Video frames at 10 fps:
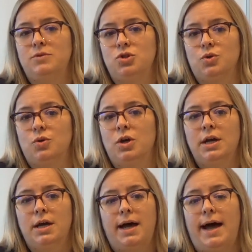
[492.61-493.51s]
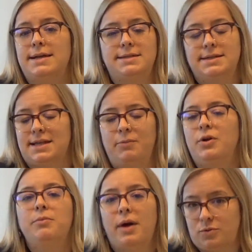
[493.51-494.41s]
to ask
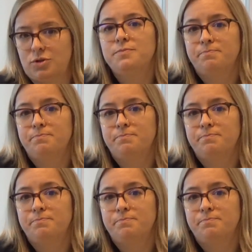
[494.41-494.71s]
someone about.